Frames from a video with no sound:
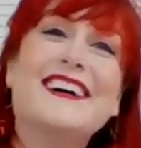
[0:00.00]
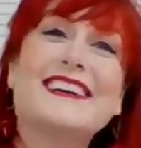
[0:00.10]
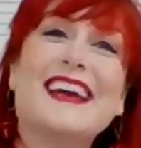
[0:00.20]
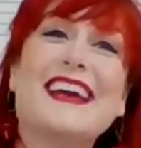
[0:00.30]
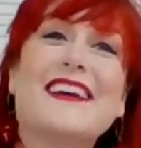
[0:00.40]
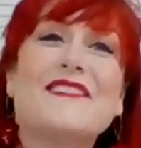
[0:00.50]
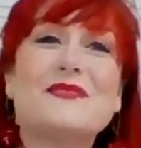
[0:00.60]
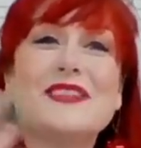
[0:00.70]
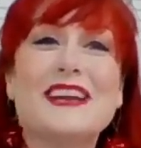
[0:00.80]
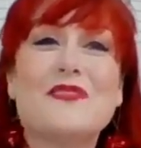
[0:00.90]
Okay,
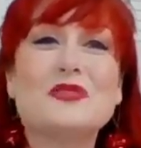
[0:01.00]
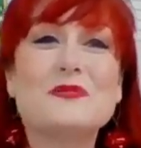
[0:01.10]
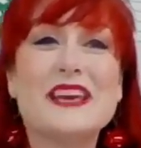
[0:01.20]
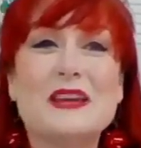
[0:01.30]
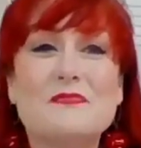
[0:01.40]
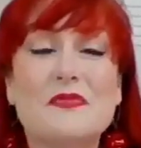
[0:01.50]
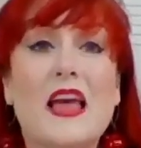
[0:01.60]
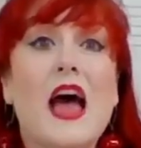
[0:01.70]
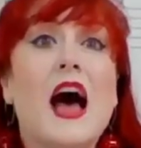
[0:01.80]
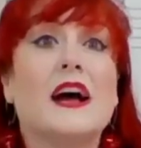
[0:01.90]
repeat after me.
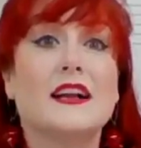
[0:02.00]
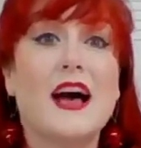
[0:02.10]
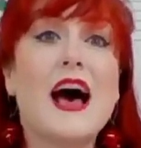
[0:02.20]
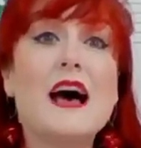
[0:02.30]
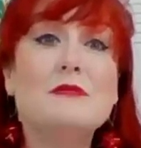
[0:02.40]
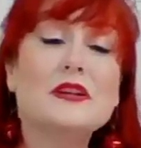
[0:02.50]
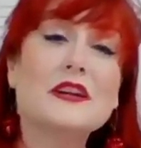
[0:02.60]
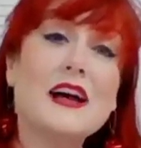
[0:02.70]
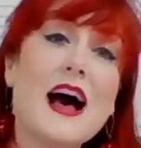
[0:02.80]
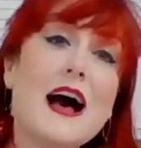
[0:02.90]

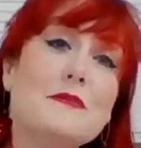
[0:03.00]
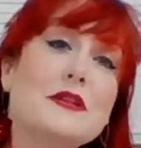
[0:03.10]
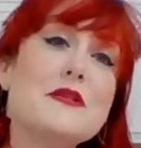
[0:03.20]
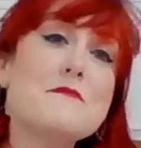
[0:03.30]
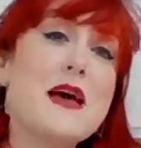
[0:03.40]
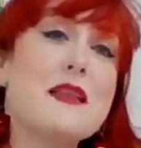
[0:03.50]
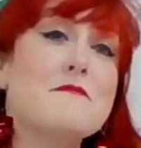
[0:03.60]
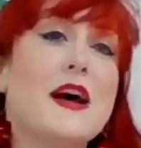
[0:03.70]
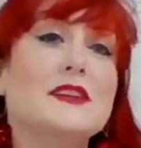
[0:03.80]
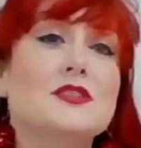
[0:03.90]
Cobbler, cobbler,
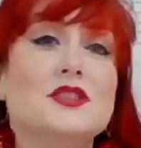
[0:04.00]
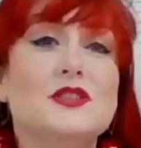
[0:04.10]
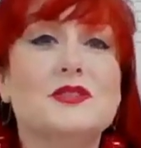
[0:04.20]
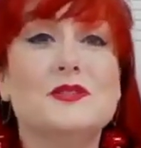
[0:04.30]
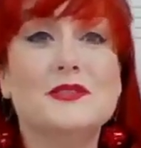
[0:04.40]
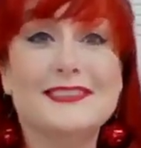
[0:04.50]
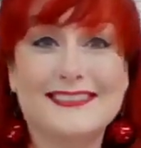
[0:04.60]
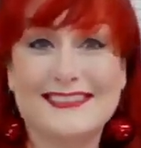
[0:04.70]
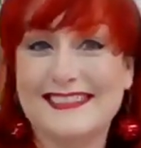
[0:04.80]
mend my shoe.